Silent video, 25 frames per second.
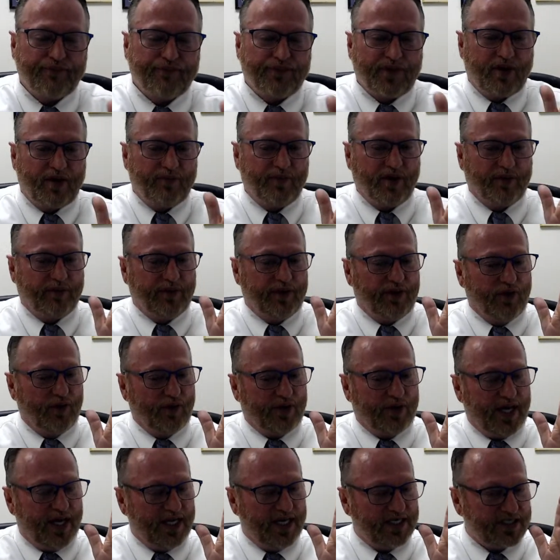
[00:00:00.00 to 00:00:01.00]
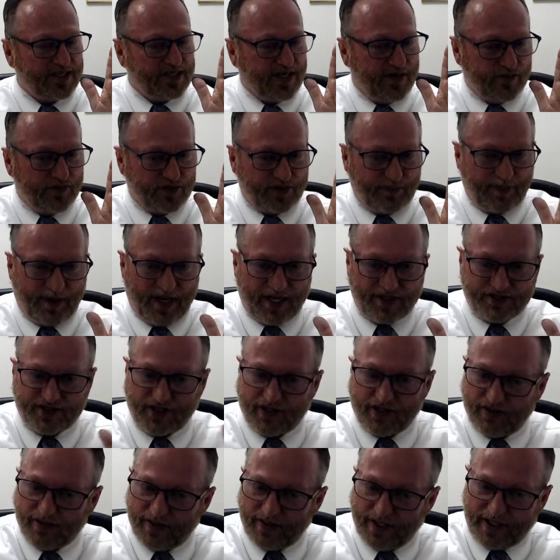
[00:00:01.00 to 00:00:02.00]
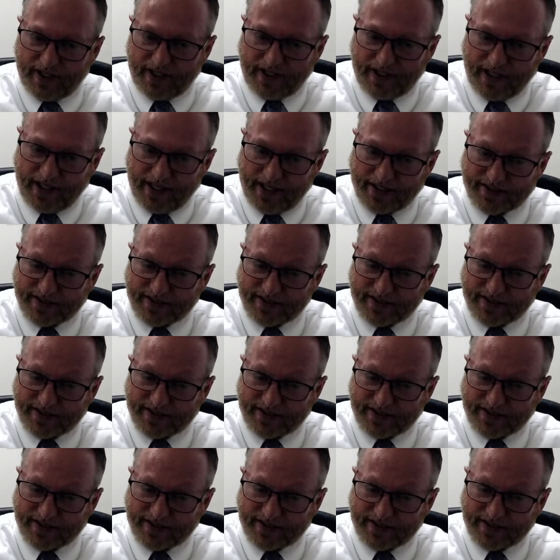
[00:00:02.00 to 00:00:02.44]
Remember, no case goes past 180 days